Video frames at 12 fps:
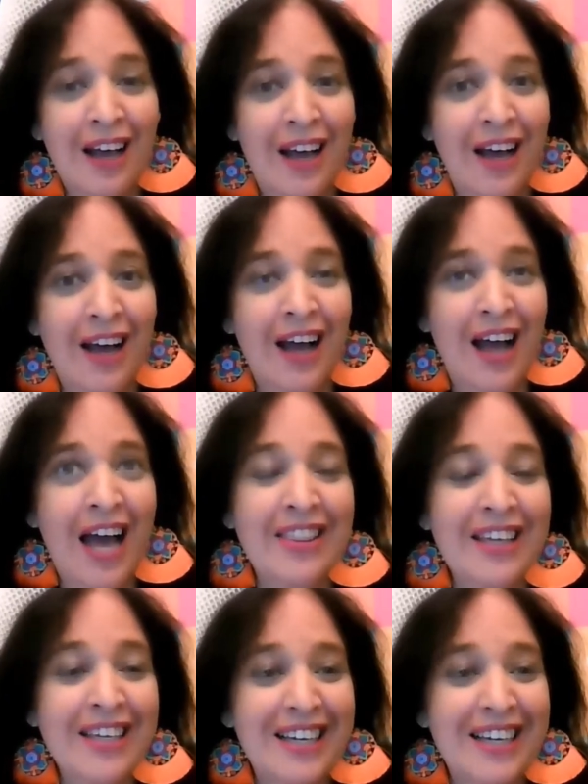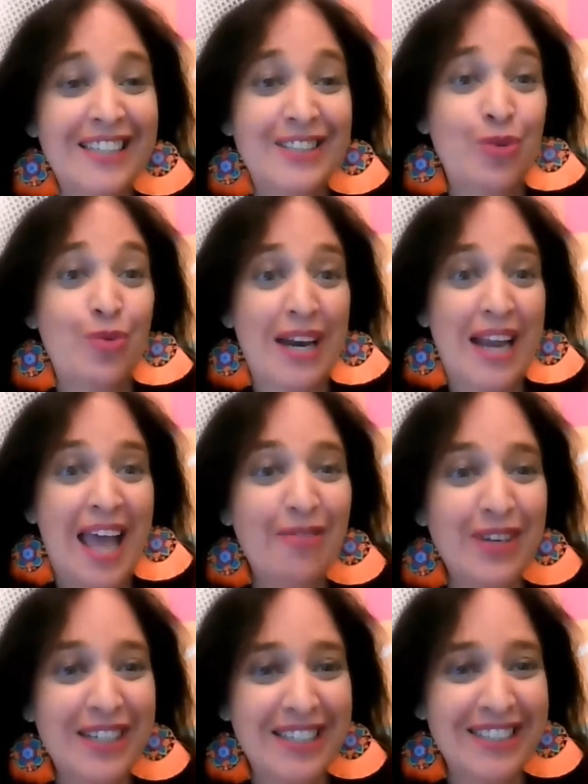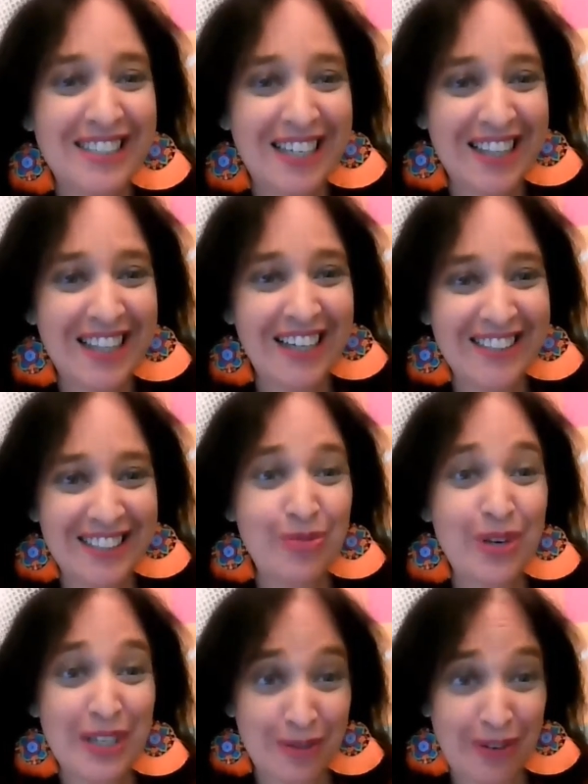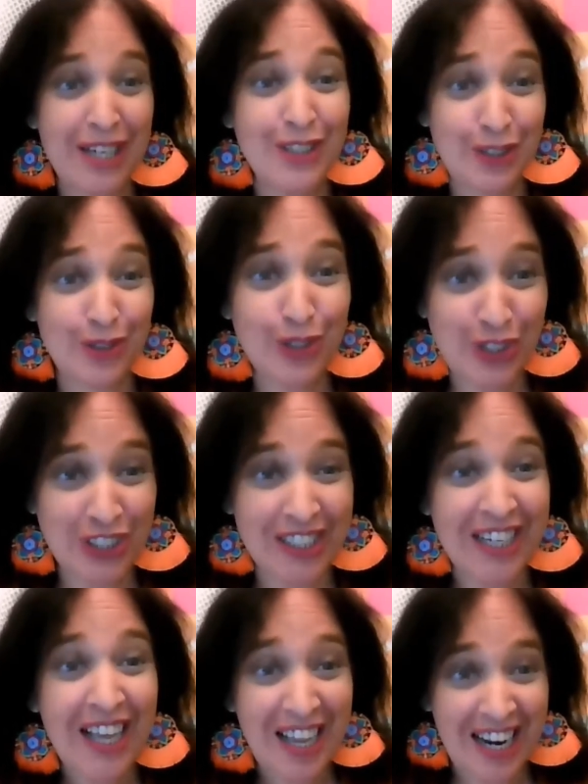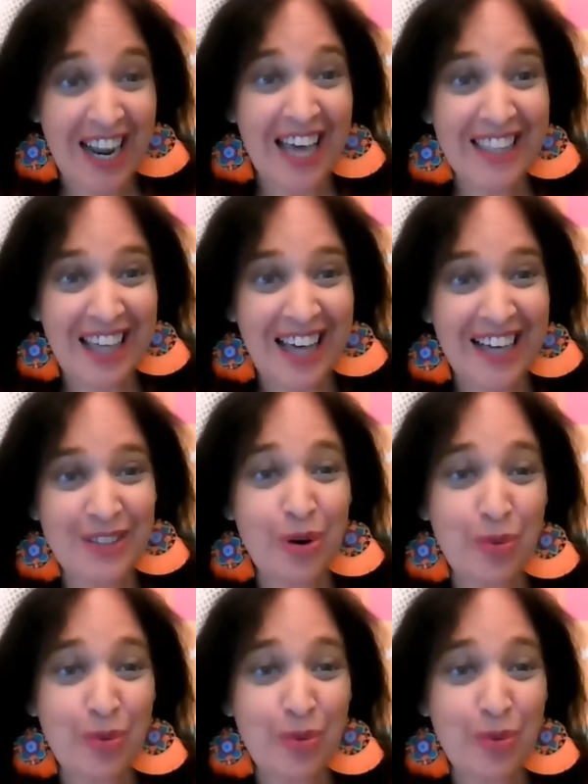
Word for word: uh, I think it's quite evident that if we can find a solution like that,